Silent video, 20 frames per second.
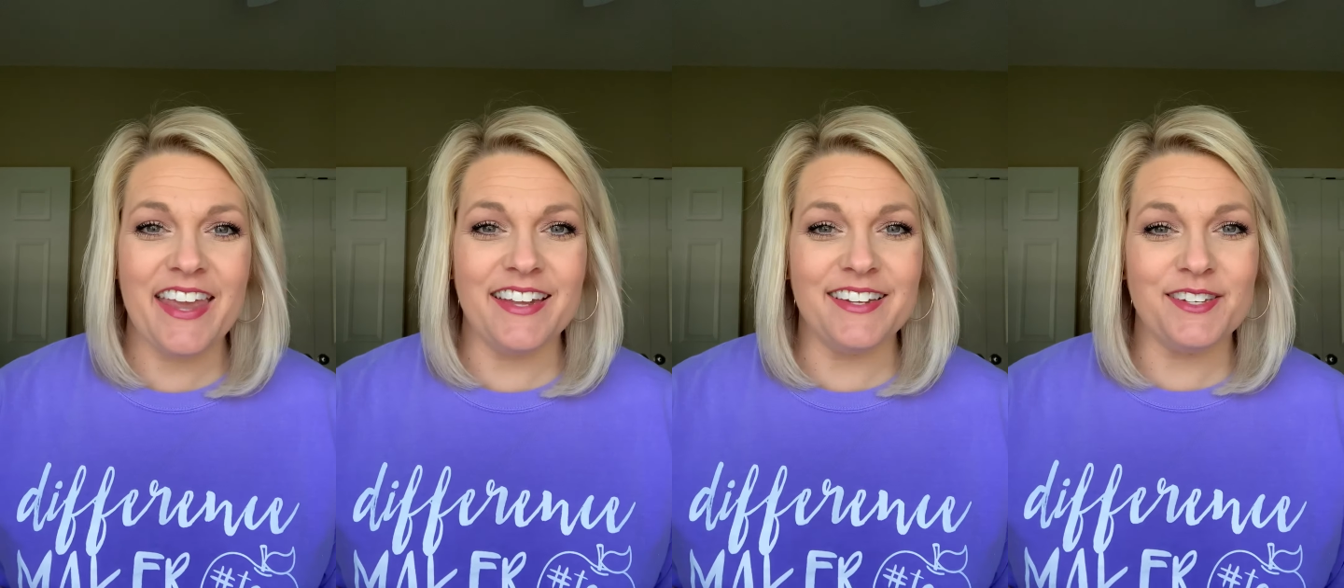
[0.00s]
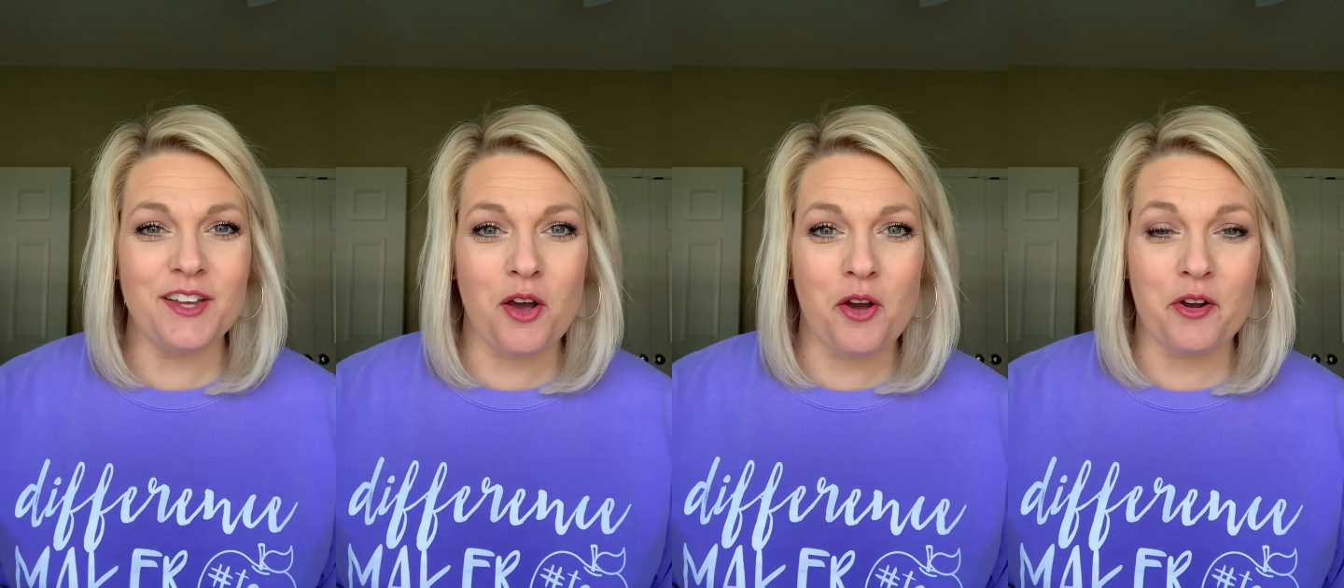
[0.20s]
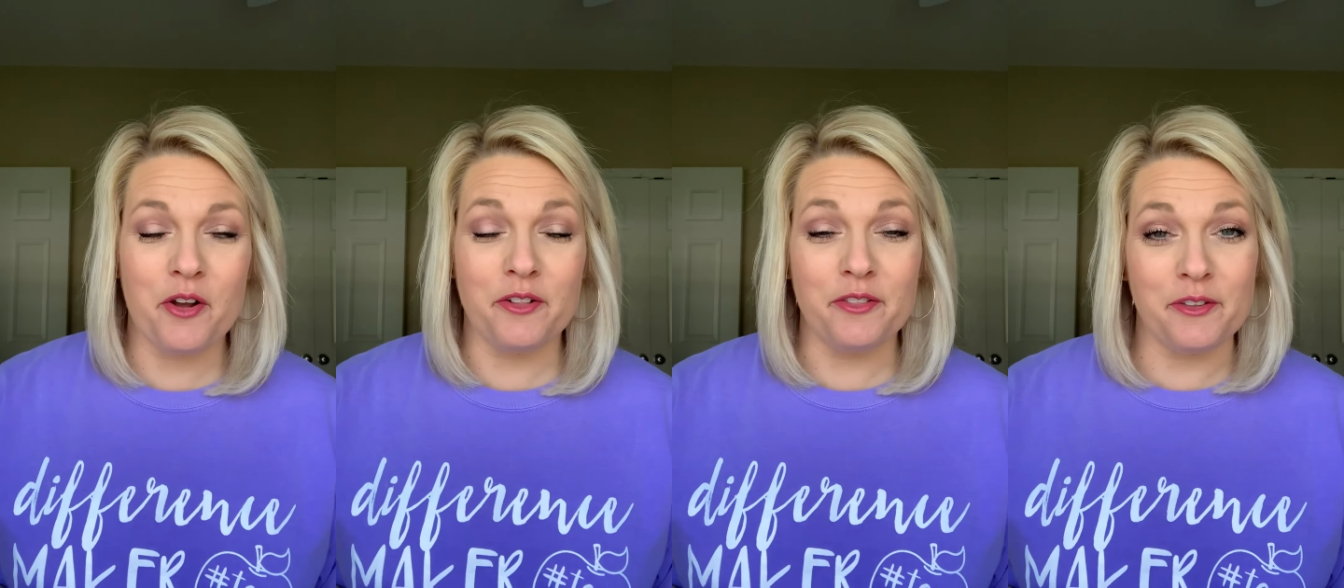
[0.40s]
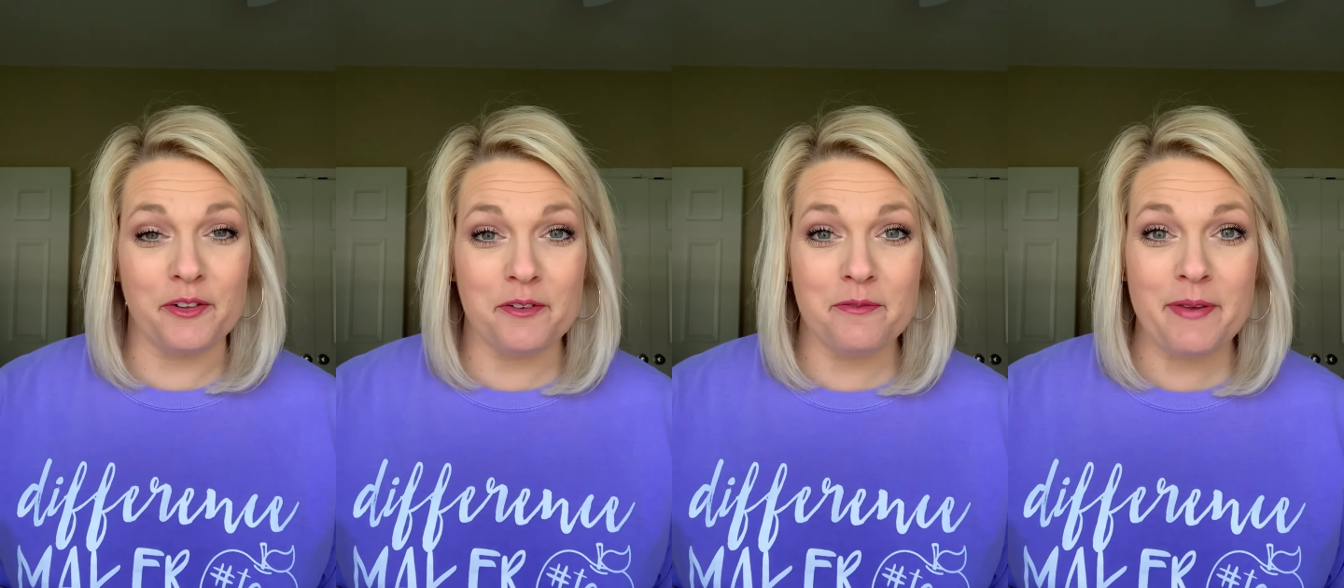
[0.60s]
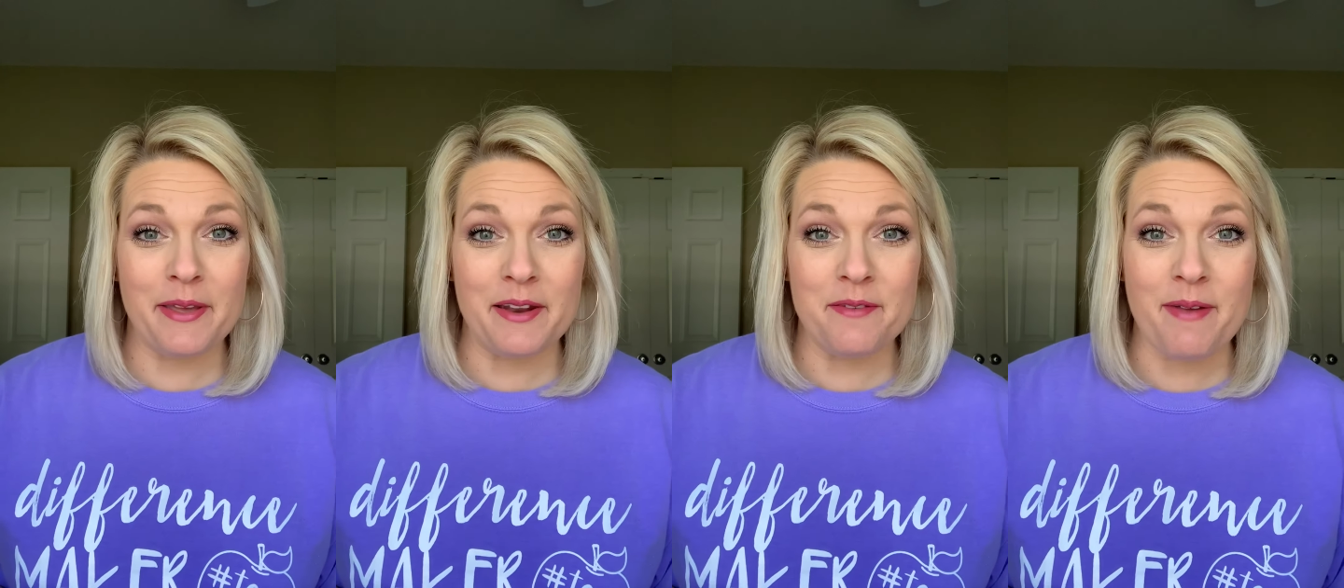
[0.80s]
and talk a little
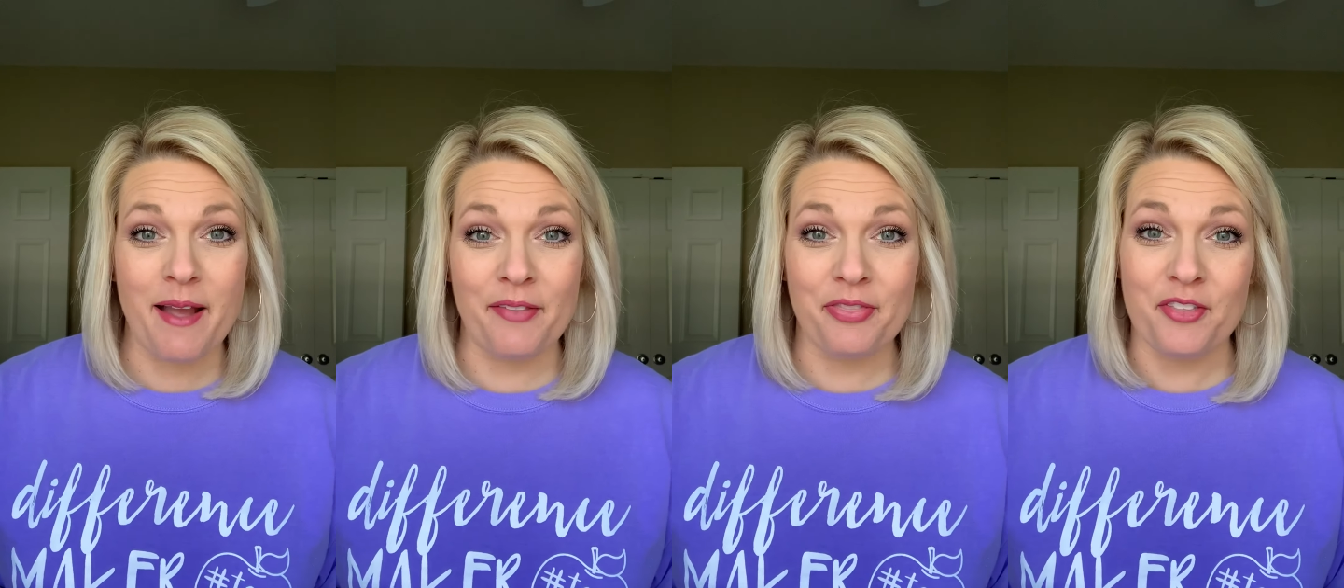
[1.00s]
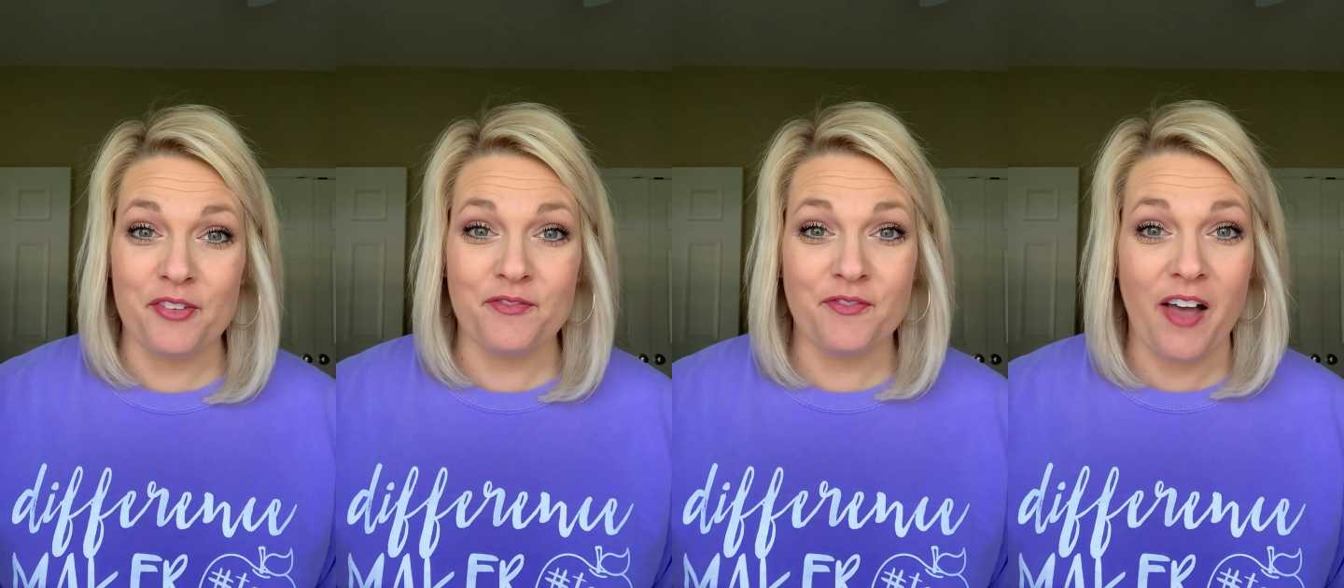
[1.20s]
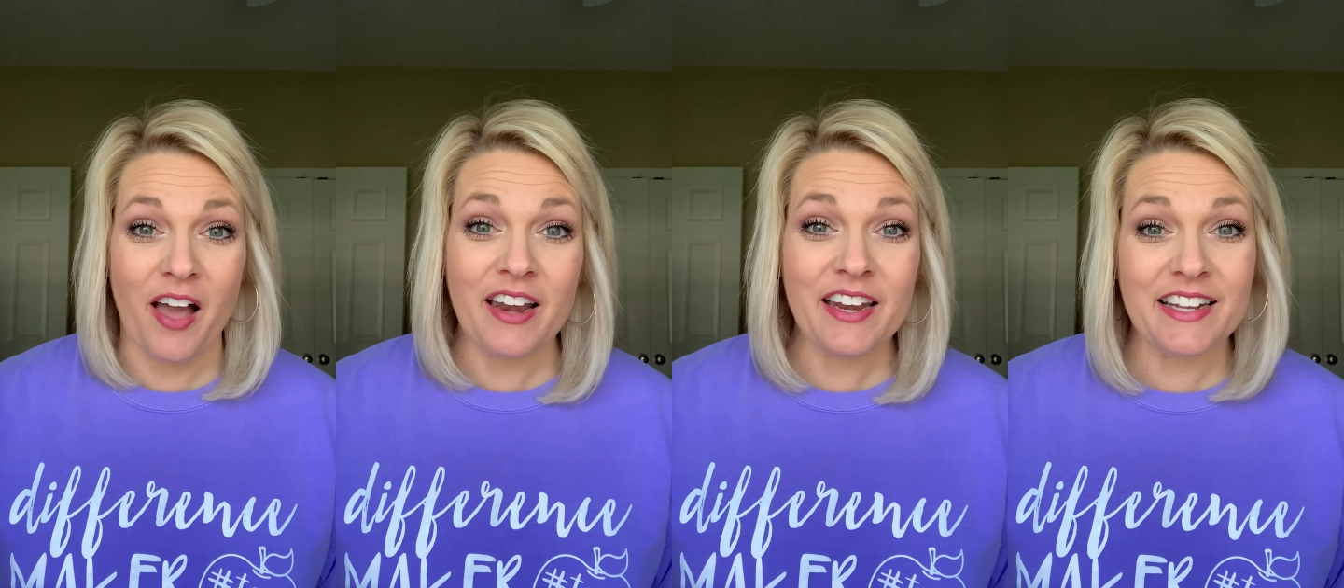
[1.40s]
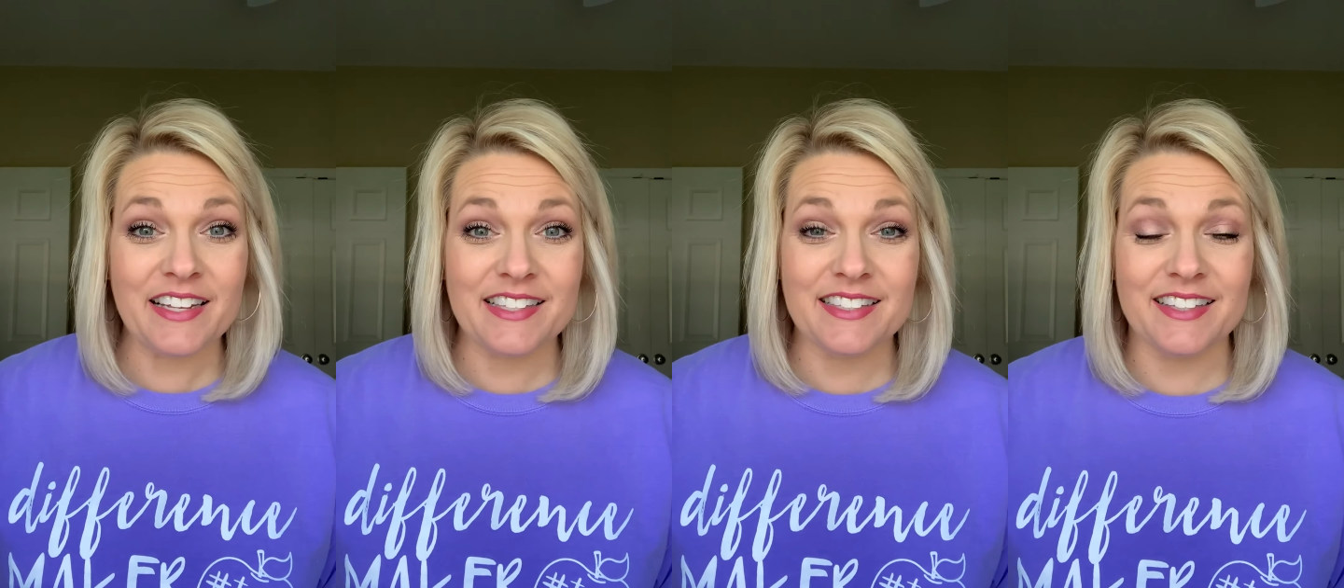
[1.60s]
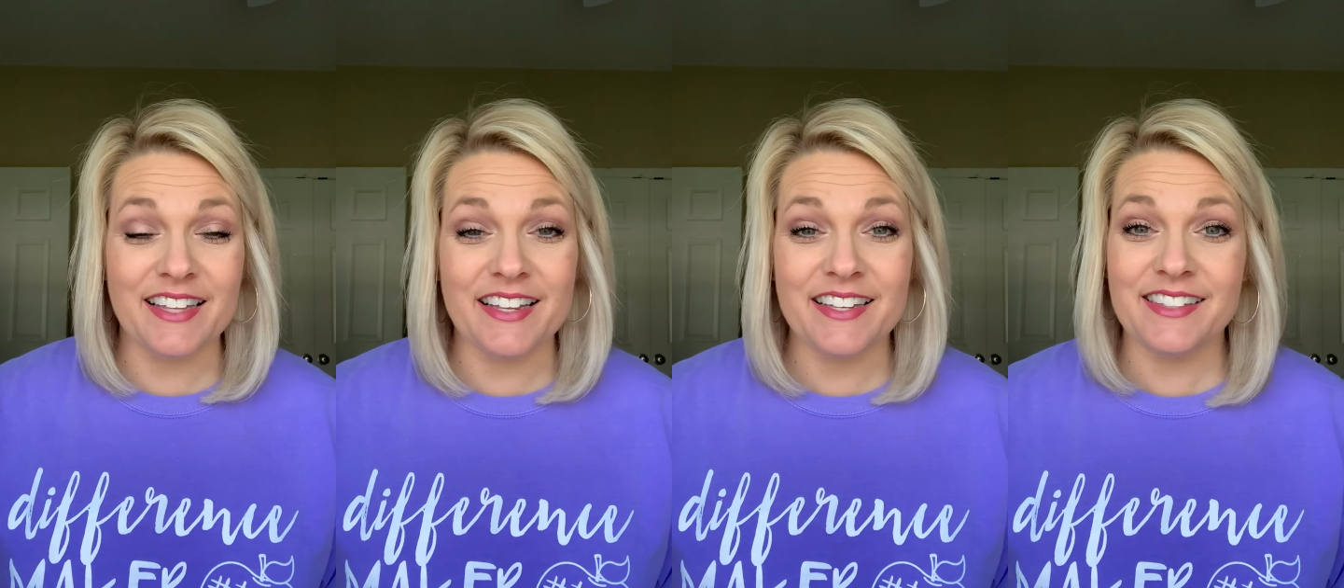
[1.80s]
bit about the
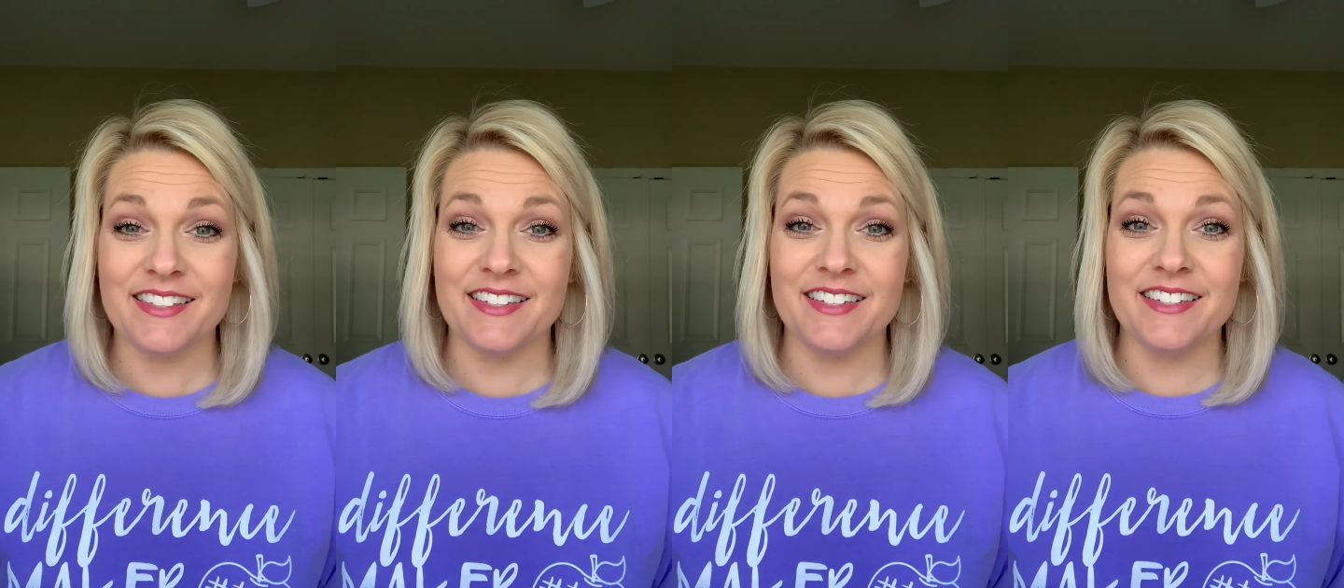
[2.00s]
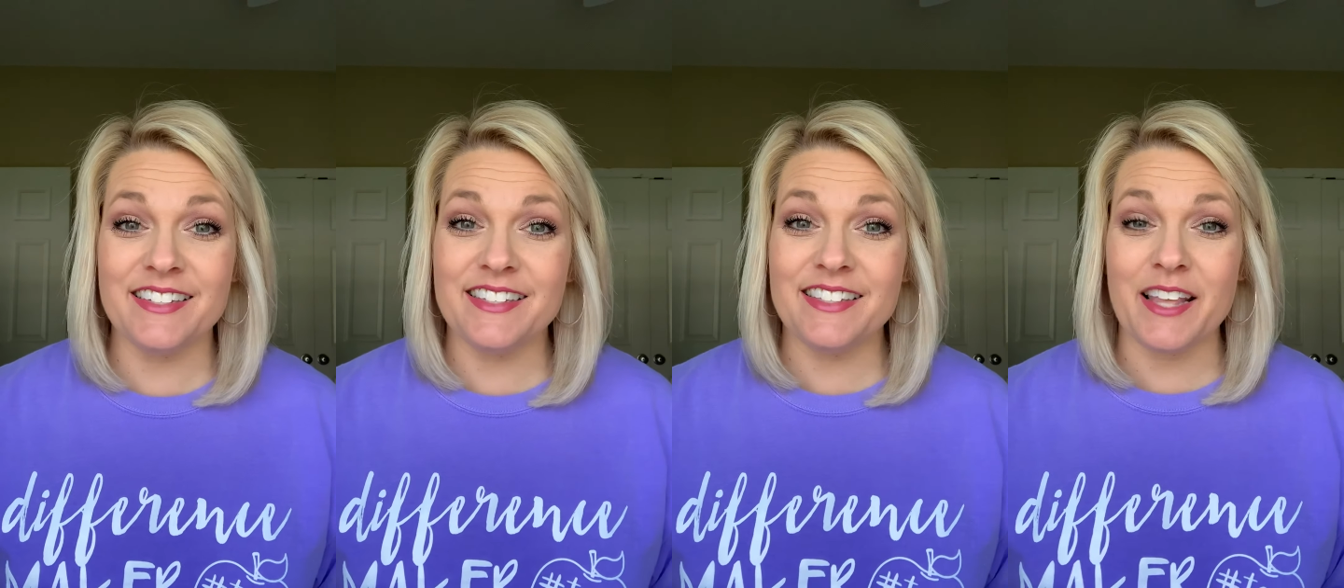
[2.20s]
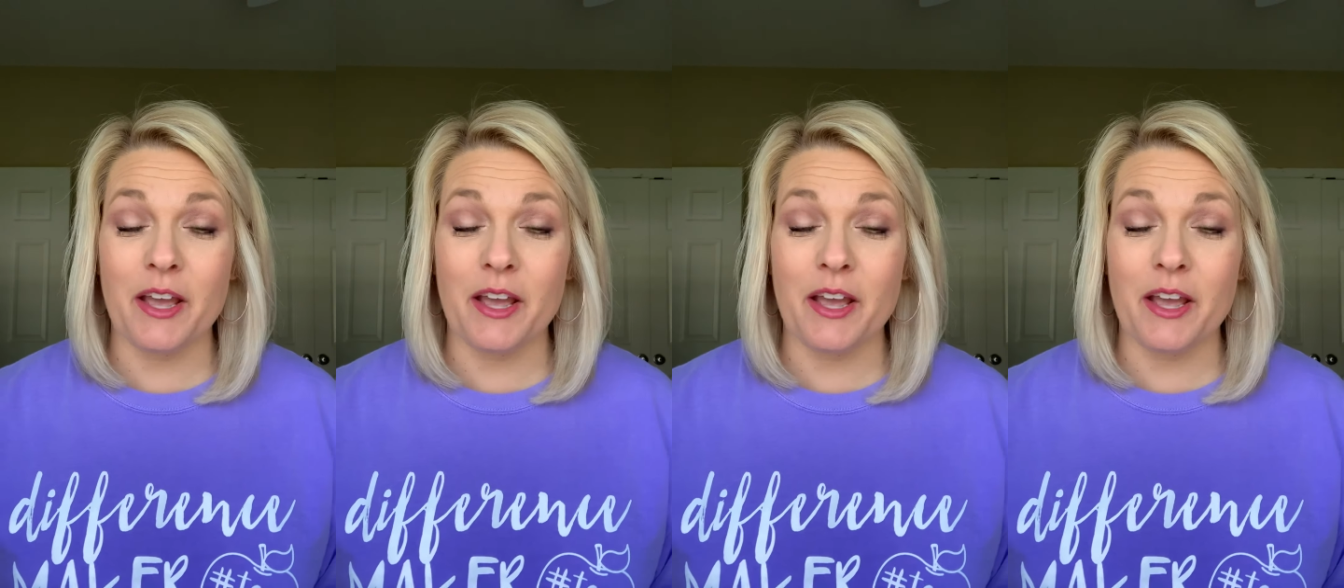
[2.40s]
phonics lessons